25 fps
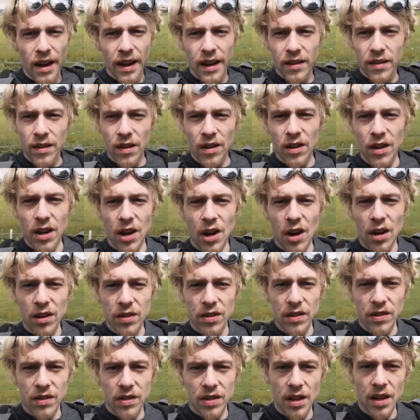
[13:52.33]
is a load of
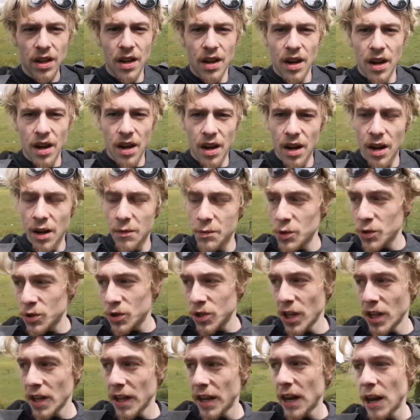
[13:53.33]
horses
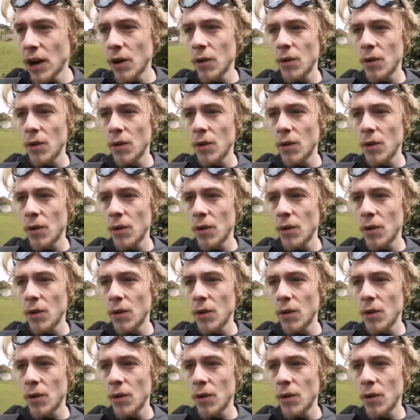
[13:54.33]
just chilling